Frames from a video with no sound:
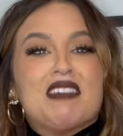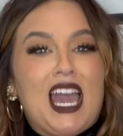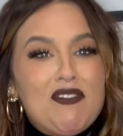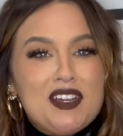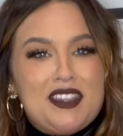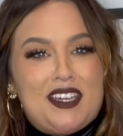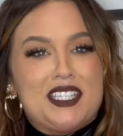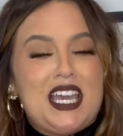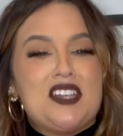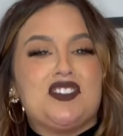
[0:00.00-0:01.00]

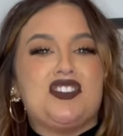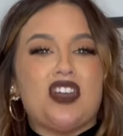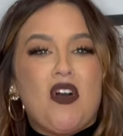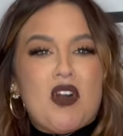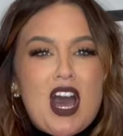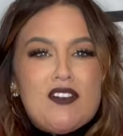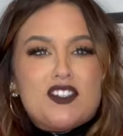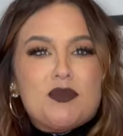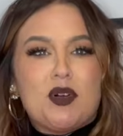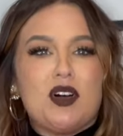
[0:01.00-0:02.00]
Everything. It's so
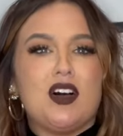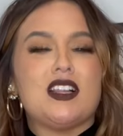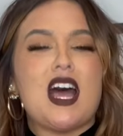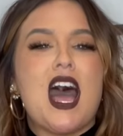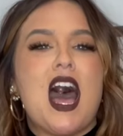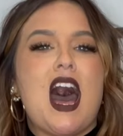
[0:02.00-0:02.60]
comfortable.